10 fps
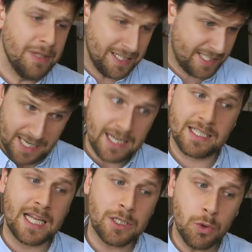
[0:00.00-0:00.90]
It
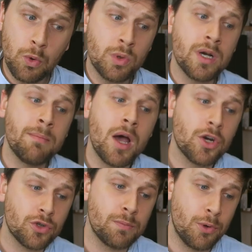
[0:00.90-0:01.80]
states that all
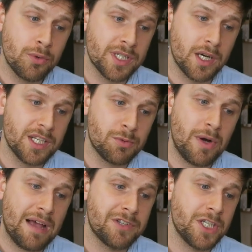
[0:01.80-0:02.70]
commercial porn sites
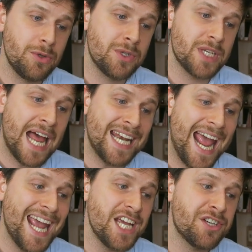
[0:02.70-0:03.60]
will have to use
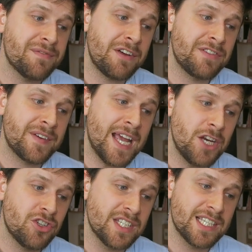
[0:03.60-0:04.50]
an age
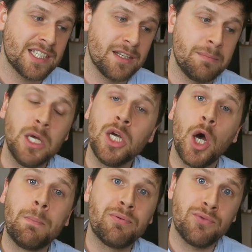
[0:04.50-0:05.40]
verification system
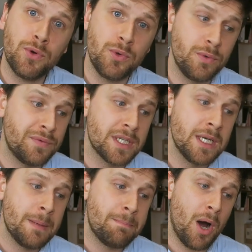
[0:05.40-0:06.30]
approved
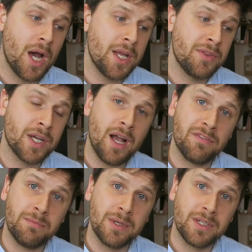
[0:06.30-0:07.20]
by the
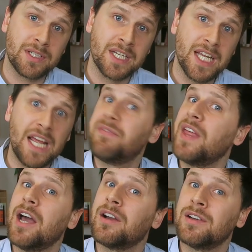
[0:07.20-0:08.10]
government if
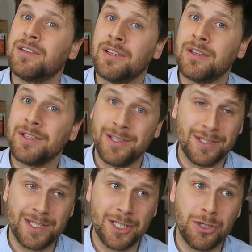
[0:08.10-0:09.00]
they are going to
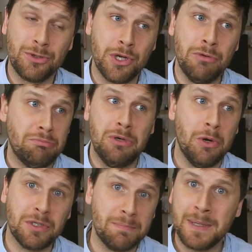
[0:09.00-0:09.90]
continue to
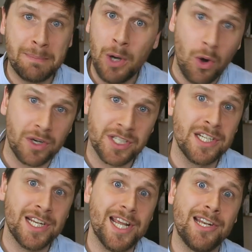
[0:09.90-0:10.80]
not be
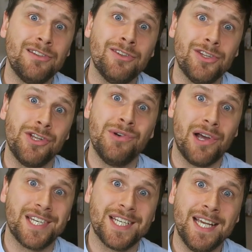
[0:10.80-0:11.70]
blocked in the
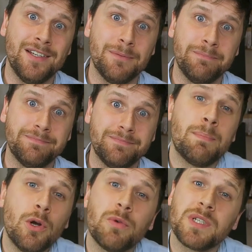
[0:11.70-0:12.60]
United Kingdom.
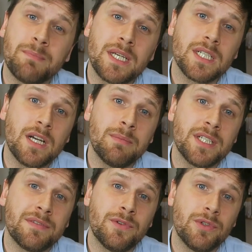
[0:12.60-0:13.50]
The block was meant to come
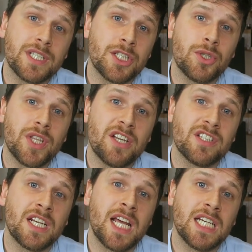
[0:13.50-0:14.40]
into force in
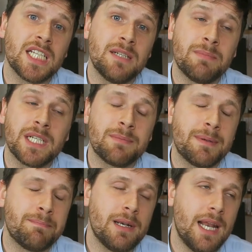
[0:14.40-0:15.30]
2018, but it's
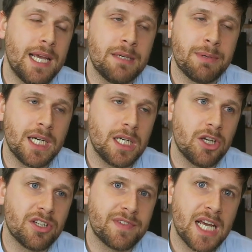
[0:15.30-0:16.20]
been plagued by a
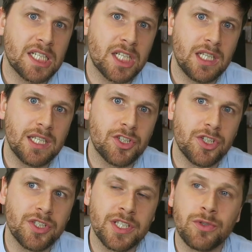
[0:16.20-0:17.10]
load of technical
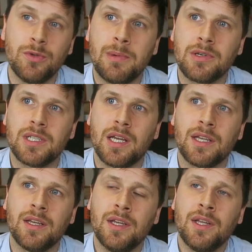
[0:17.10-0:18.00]
issues. It's almost
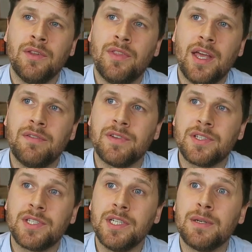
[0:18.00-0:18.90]
like
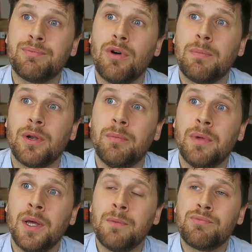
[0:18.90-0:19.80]
they've seen a
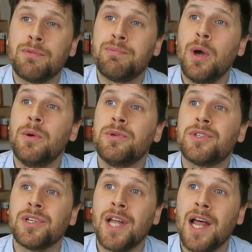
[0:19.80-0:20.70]
problem,
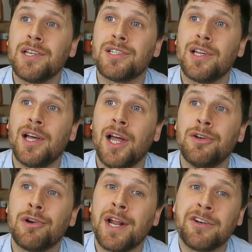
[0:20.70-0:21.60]
proposed an answer,
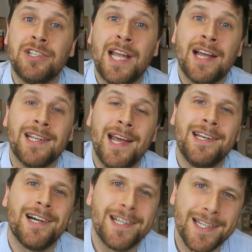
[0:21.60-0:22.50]
and not actually had
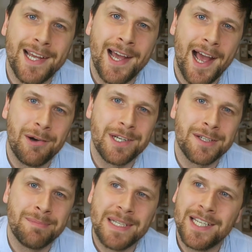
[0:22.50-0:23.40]
any idea how
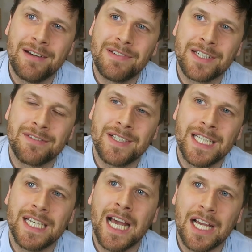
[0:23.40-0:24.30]
it can be
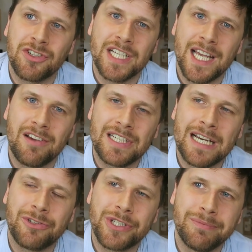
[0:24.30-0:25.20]
effectively actually
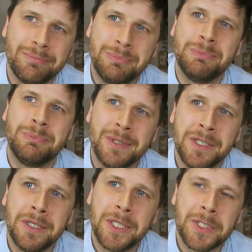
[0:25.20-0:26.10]
carried out.
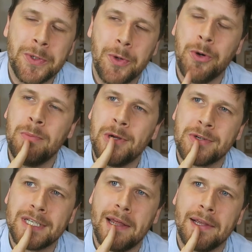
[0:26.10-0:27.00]
It's
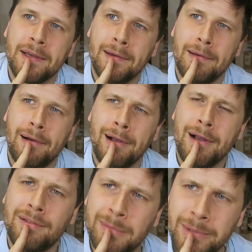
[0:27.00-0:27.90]
almost like our
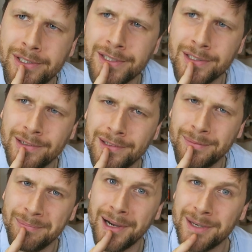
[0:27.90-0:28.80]
government
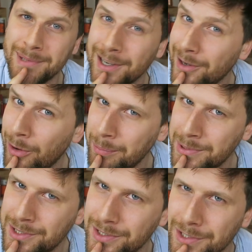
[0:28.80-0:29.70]
might be
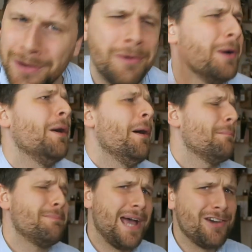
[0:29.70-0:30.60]
incompetent.
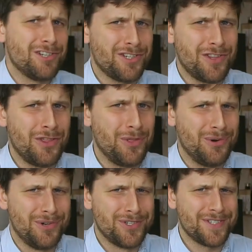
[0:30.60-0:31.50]
Perish the
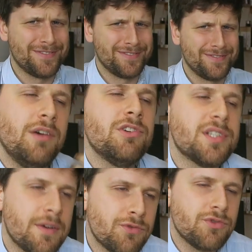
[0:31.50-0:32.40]
thought. There
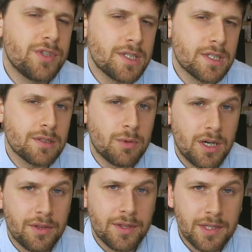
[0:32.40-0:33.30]
are several reasons
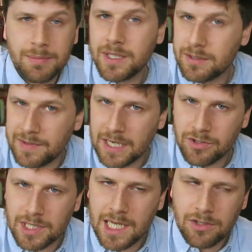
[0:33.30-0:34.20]
why I think this piece of
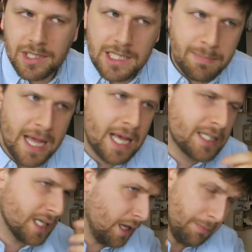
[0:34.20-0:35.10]
legislation is bad.